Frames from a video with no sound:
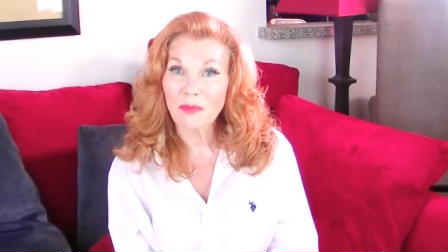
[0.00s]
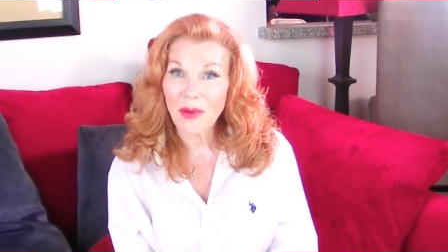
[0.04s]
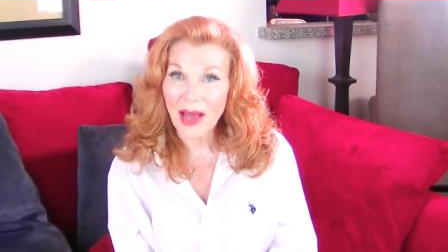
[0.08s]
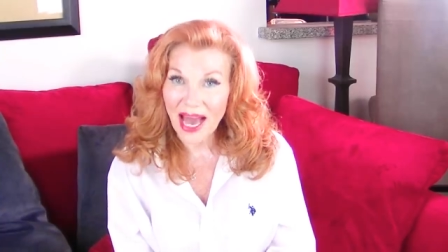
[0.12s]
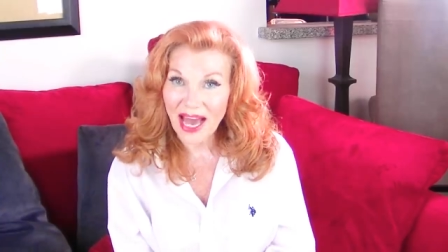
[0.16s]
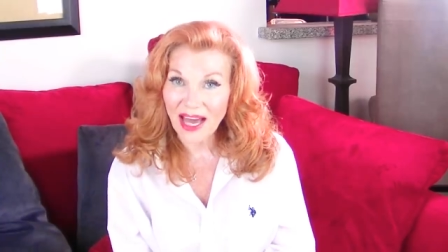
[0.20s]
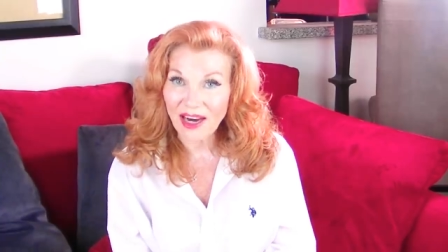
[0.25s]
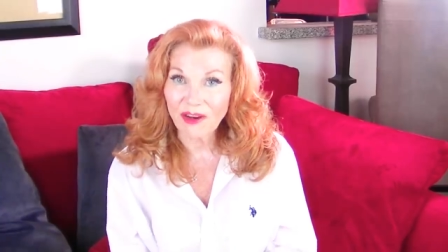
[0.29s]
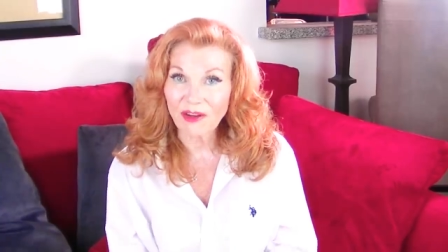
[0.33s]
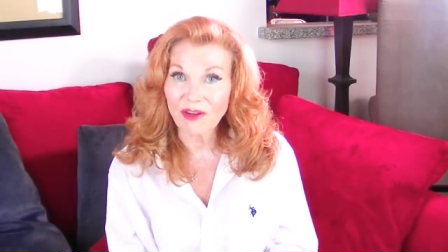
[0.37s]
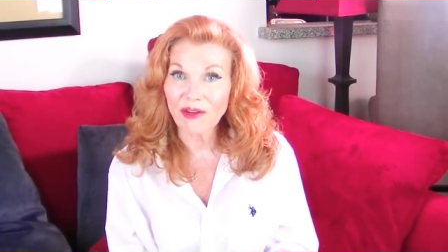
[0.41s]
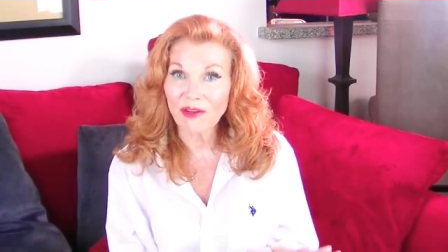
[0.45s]
to
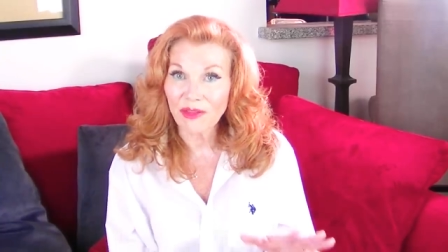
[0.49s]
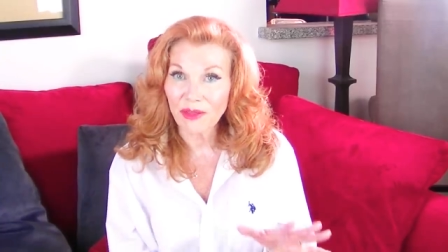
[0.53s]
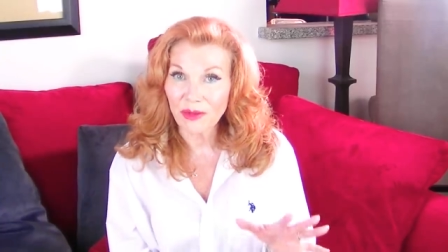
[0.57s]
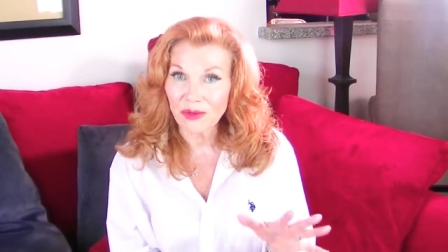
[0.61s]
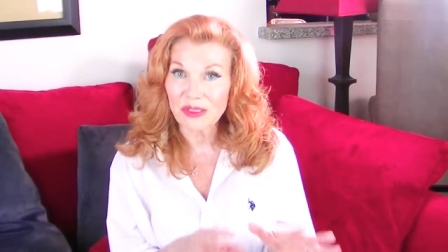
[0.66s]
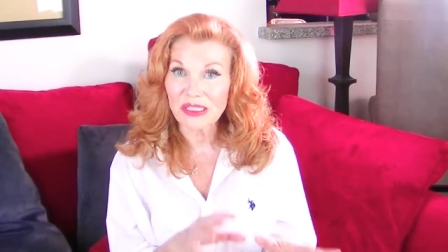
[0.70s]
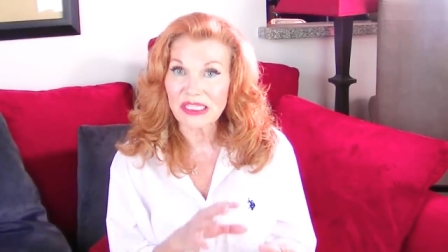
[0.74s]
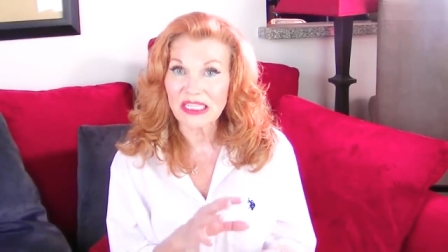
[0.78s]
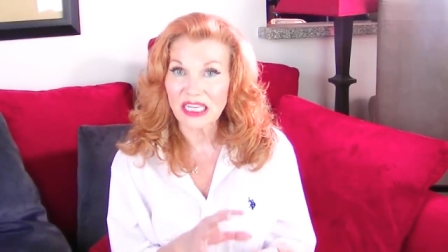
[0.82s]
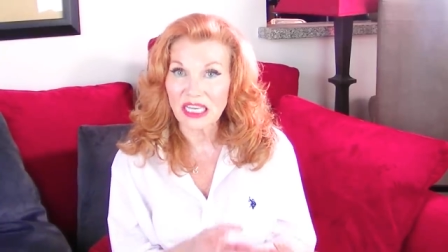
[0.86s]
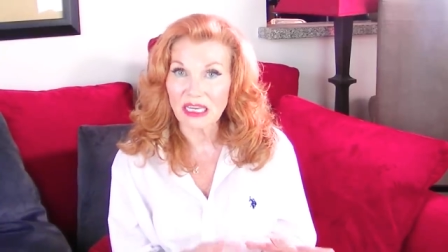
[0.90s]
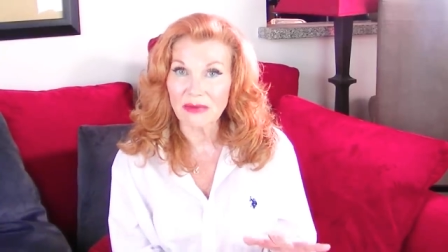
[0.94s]
battle
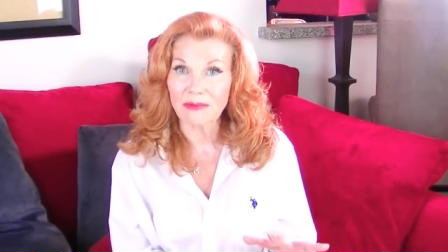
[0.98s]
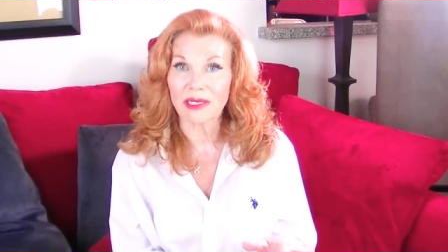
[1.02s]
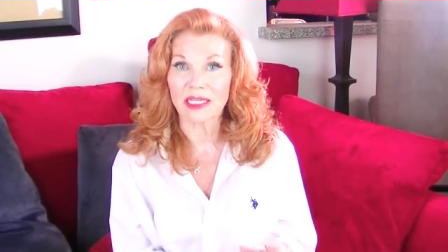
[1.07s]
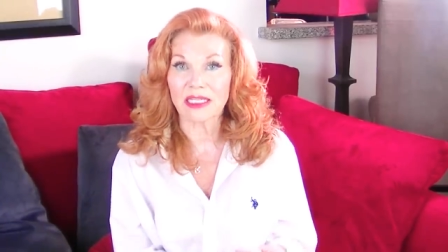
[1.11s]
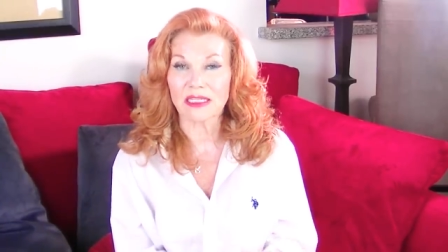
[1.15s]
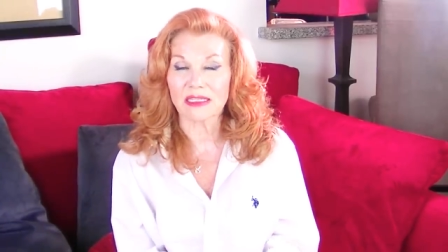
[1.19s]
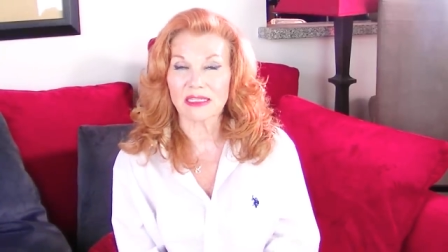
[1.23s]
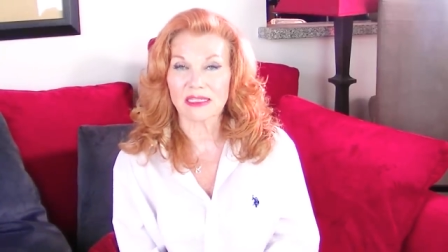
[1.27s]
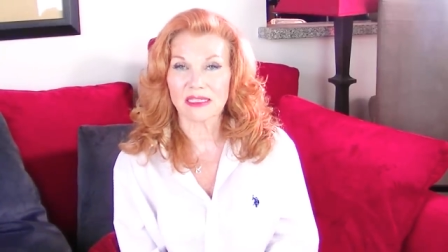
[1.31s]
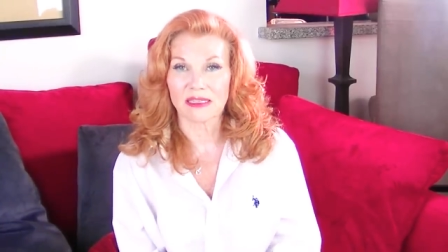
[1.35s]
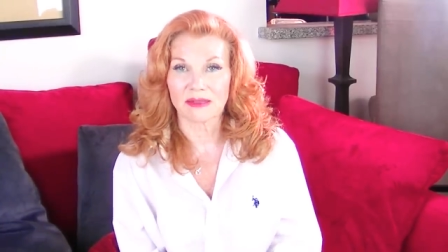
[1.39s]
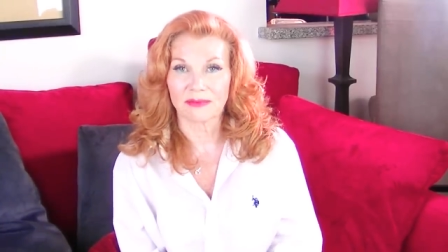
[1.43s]
those
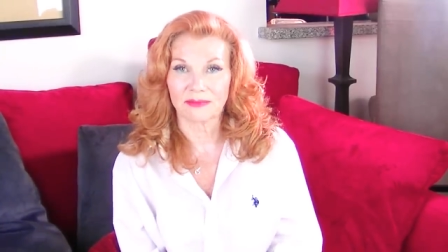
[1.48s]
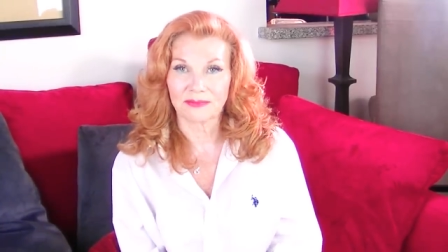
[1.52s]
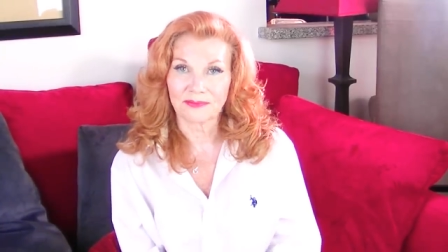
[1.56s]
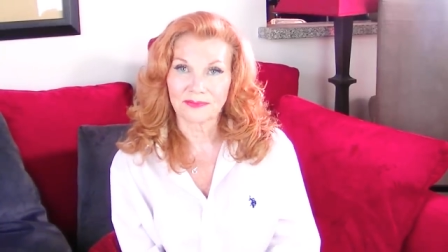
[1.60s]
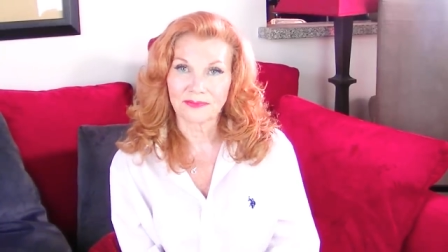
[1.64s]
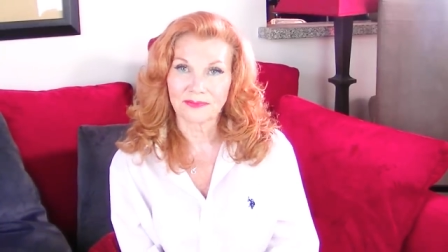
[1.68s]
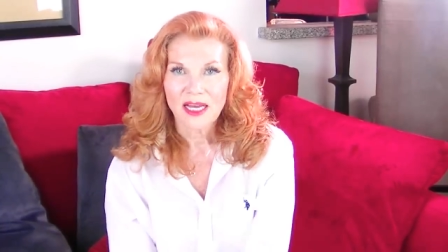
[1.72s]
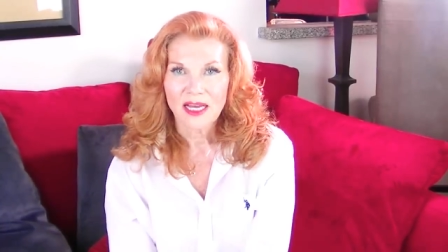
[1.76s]
demons.